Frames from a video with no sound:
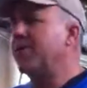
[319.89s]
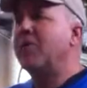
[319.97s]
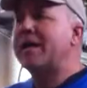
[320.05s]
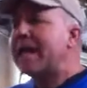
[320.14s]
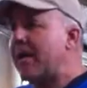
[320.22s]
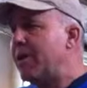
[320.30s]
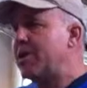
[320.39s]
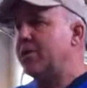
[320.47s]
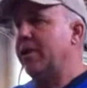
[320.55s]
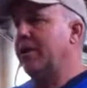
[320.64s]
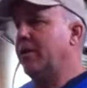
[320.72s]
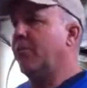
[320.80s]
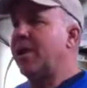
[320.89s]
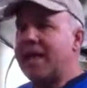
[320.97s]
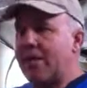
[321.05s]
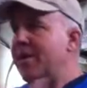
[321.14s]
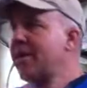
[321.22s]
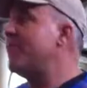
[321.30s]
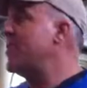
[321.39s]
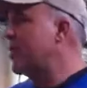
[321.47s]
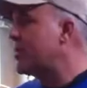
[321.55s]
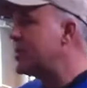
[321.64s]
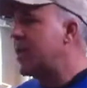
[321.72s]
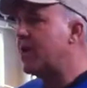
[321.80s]
it, why can't we do it? Why can't we feed
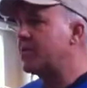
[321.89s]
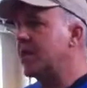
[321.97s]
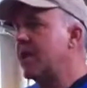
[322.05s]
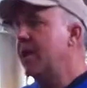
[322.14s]
ourselves?